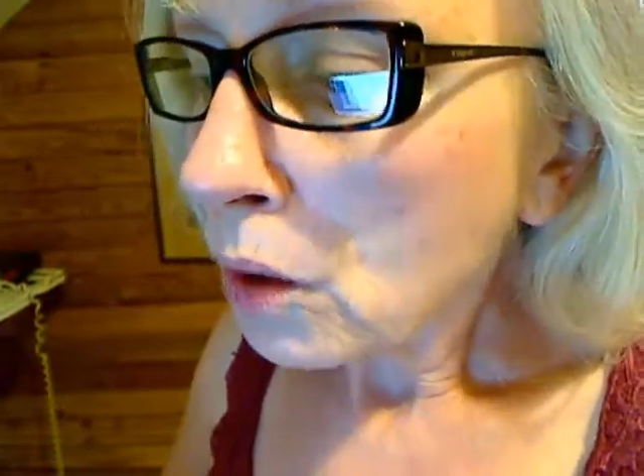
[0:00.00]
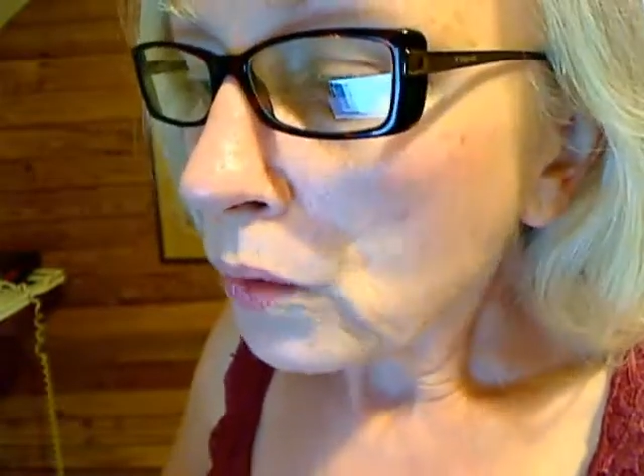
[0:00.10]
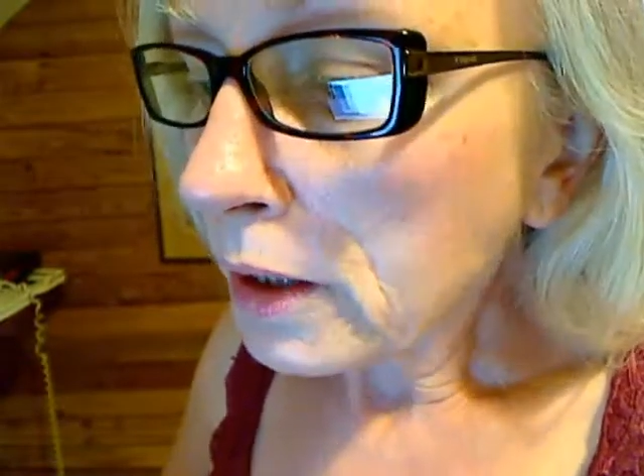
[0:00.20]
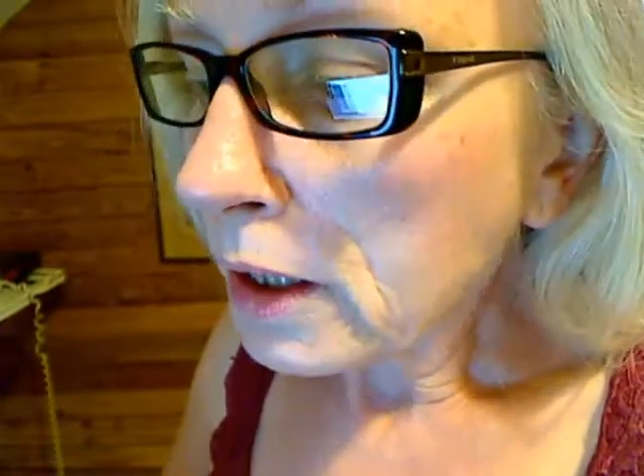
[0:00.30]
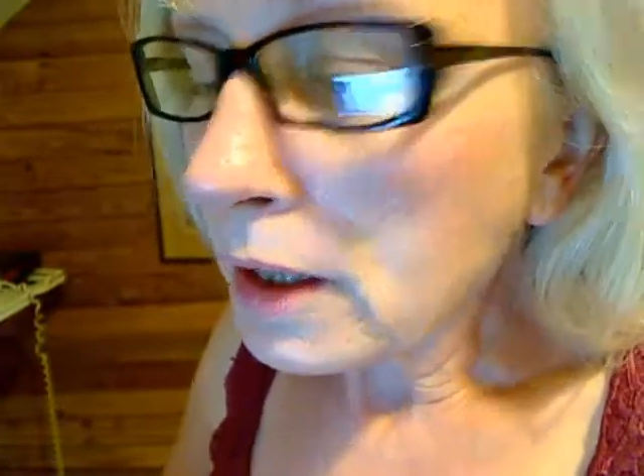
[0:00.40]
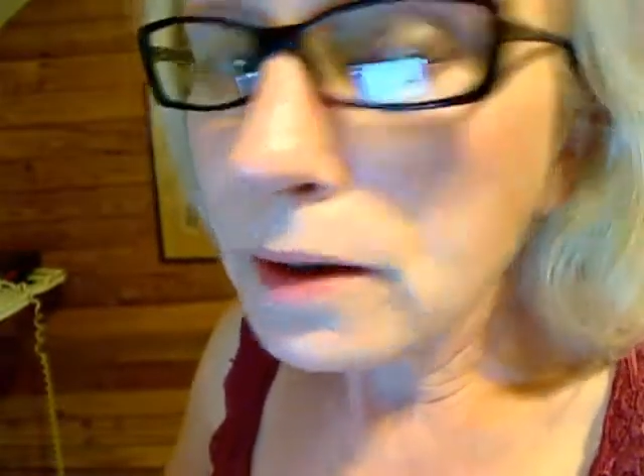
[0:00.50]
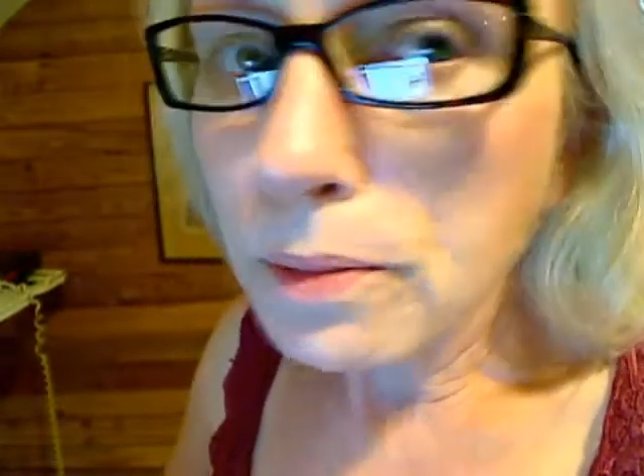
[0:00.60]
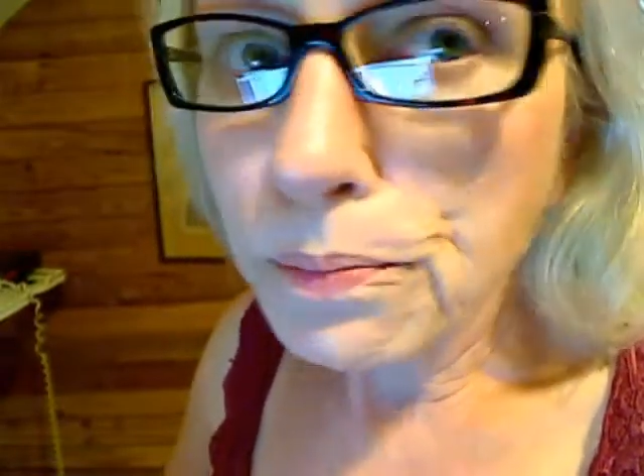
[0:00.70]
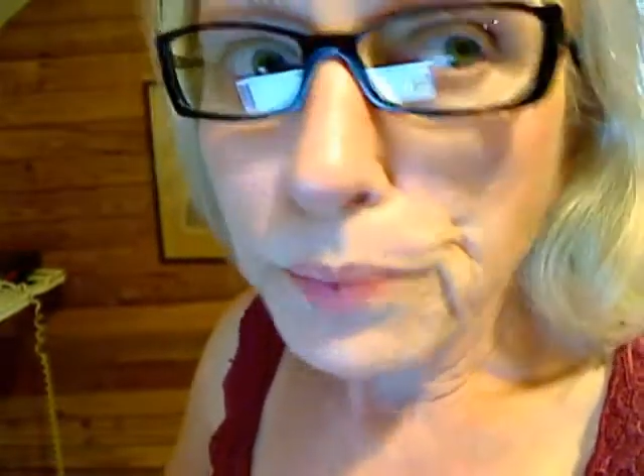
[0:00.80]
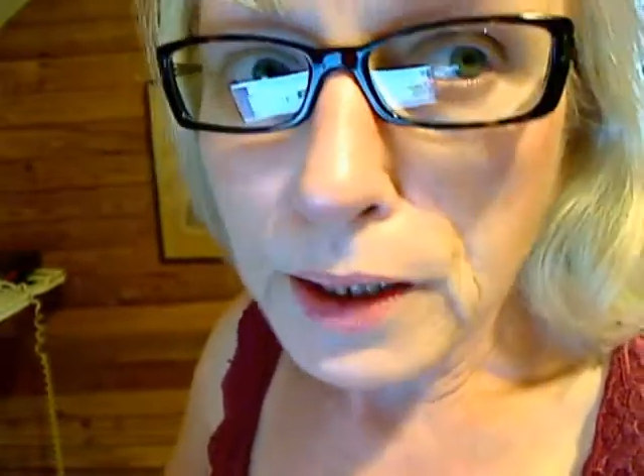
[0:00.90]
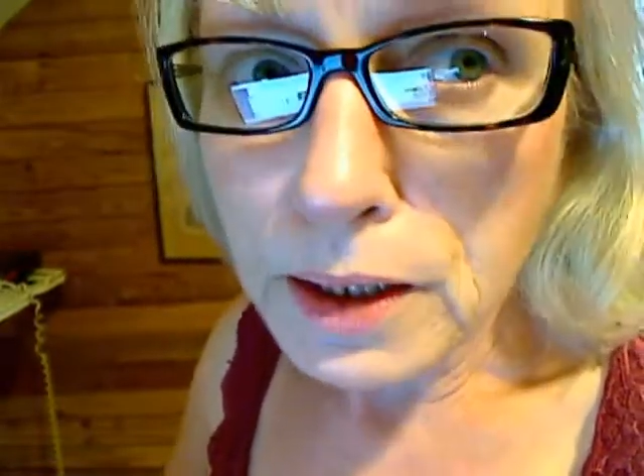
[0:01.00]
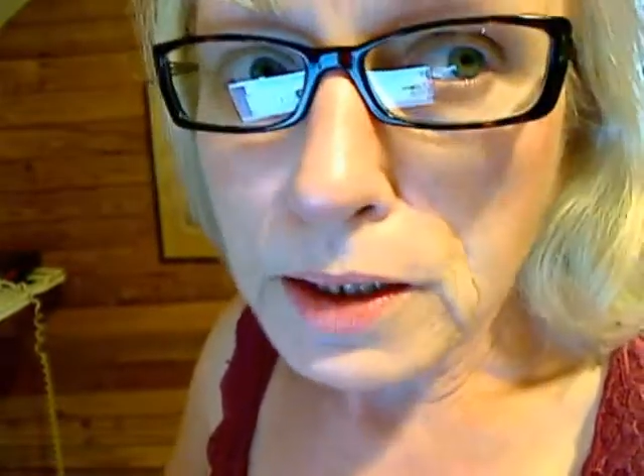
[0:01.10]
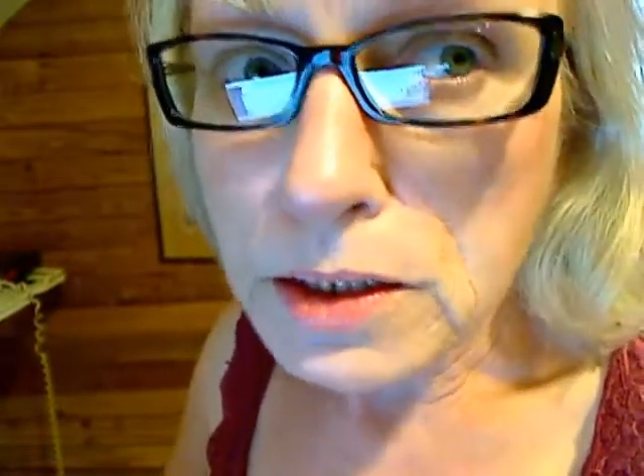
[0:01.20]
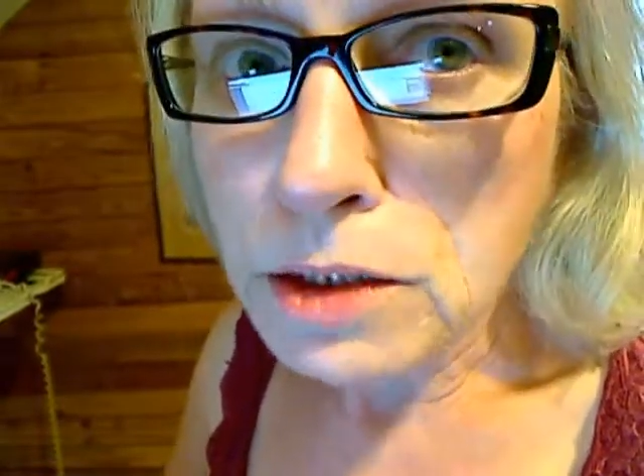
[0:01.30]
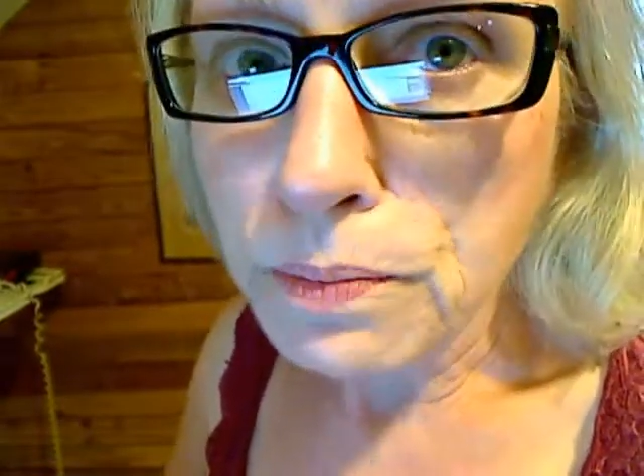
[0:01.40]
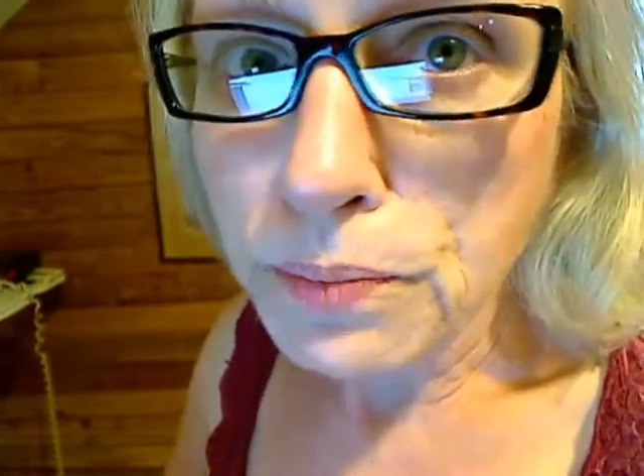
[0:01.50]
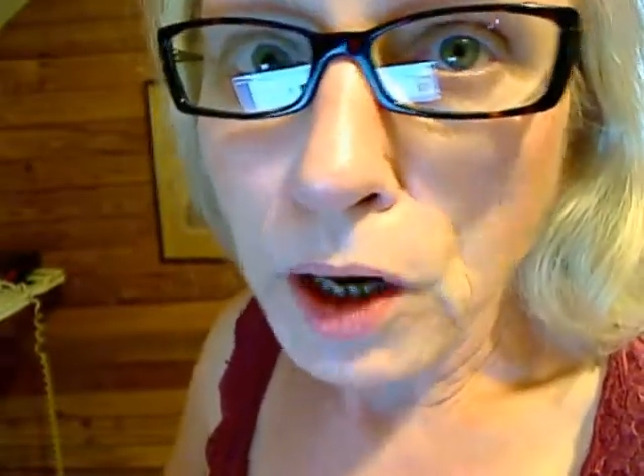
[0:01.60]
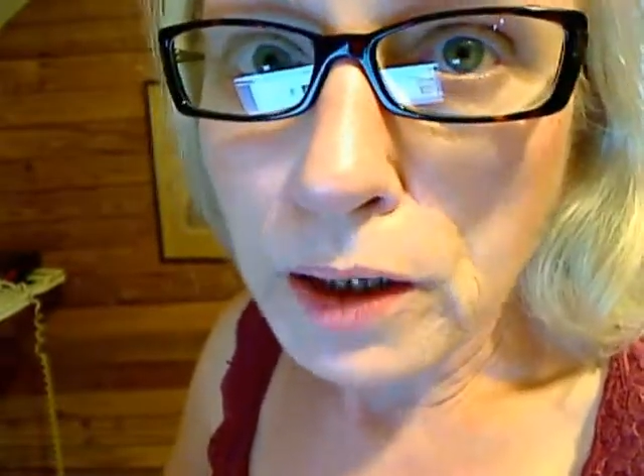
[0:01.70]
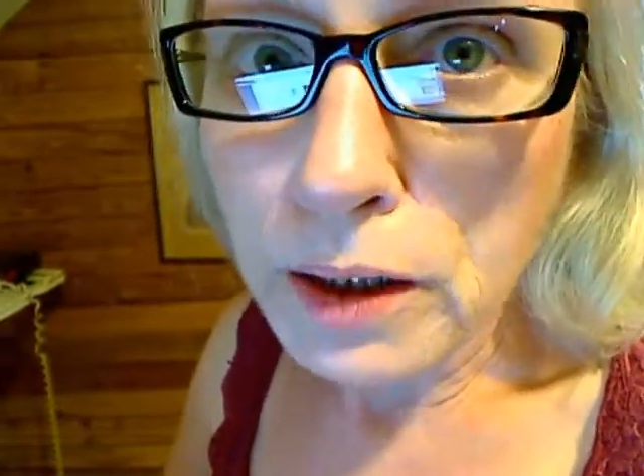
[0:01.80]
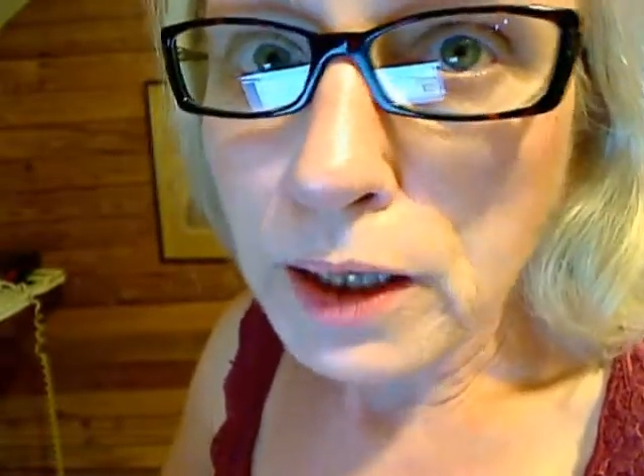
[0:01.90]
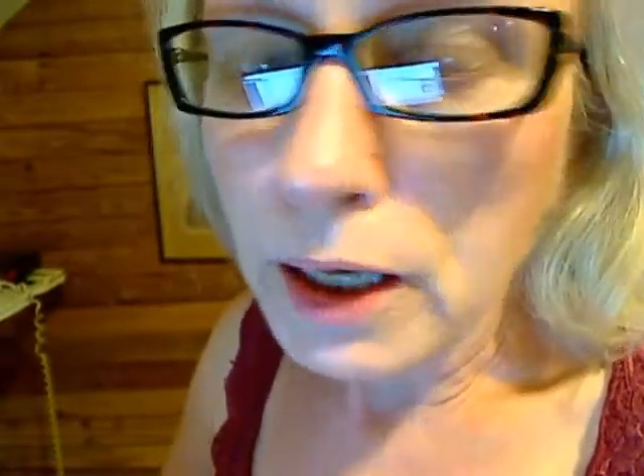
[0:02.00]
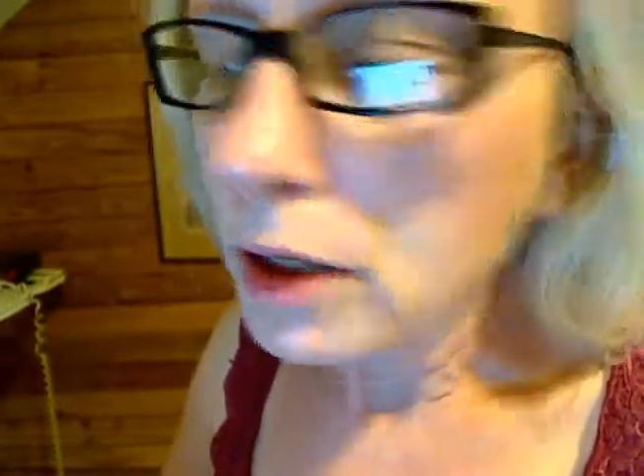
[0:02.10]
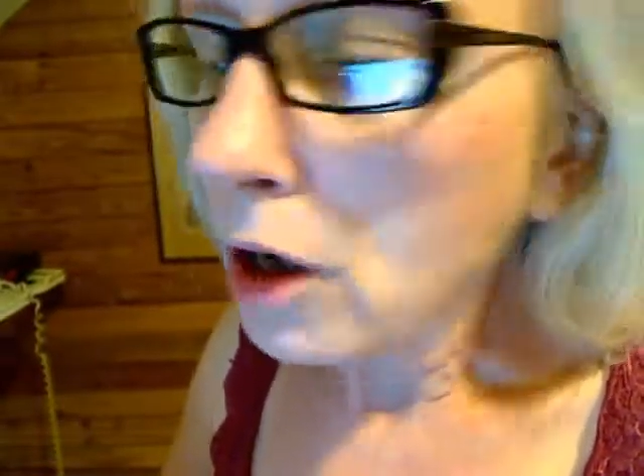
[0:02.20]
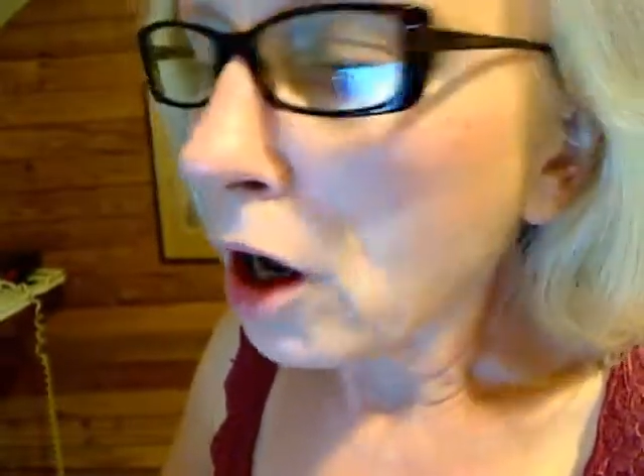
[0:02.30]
We need the bees to pollinate